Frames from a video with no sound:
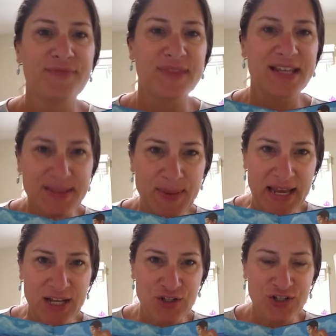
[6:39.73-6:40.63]
This
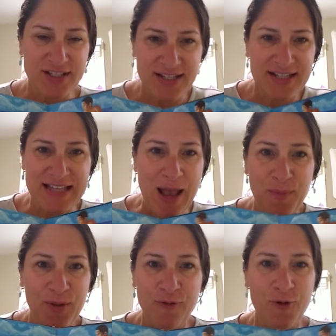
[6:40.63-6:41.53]
page is an
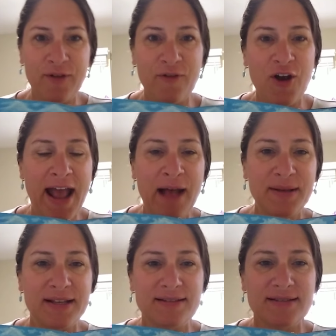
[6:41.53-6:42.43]
example of one of our
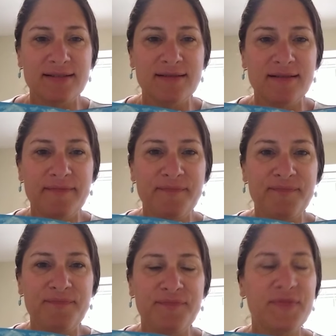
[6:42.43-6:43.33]
habits.
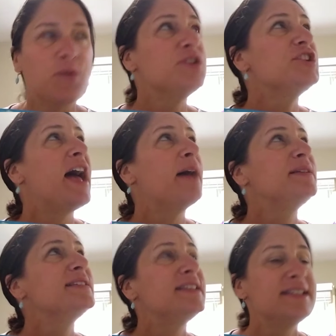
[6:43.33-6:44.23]
Which habit
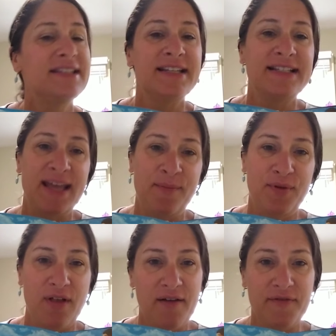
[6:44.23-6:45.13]
is this an
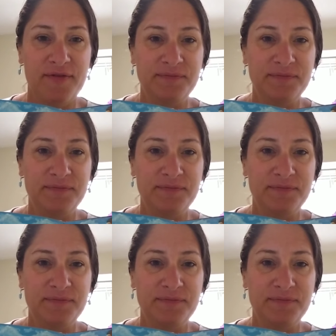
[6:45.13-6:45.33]
example of?